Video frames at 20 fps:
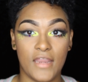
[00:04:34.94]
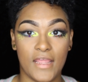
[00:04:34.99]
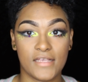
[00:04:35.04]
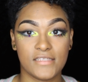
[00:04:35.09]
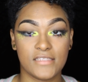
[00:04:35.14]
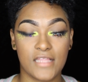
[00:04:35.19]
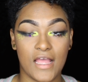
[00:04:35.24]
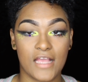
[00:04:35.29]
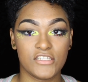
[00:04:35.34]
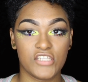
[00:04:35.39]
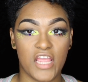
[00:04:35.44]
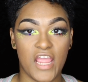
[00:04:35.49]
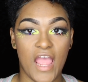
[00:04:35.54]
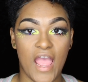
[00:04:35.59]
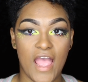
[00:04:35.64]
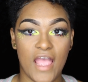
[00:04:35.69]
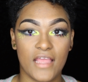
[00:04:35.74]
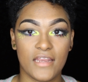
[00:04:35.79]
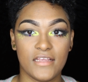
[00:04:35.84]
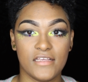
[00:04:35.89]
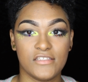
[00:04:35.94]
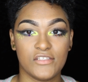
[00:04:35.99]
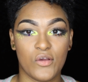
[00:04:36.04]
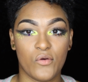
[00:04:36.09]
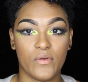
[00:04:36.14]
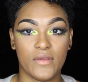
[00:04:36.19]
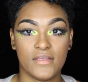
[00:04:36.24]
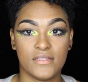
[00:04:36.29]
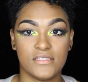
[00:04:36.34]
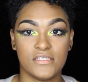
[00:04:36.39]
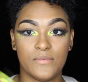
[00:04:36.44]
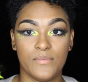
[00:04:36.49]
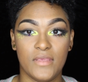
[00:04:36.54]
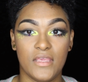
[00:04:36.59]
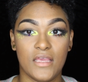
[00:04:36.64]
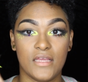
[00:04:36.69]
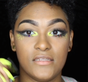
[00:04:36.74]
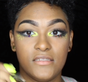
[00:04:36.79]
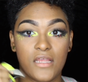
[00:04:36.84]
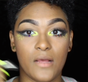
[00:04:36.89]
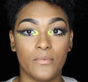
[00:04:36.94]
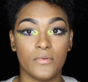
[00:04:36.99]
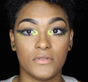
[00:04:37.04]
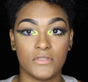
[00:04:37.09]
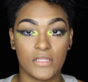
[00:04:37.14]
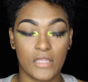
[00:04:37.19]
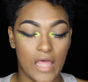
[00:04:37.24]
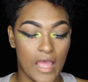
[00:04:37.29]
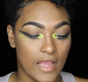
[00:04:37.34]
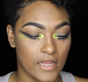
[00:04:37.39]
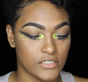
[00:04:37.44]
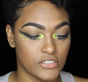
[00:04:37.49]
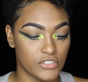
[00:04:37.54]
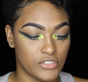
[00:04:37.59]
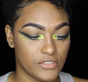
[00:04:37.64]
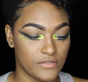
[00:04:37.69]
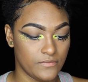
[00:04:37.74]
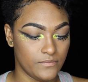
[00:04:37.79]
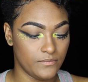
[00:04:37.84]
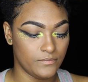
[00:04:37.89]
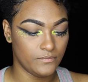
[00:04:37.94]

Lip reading: next lash I add is going to be a doubled lash.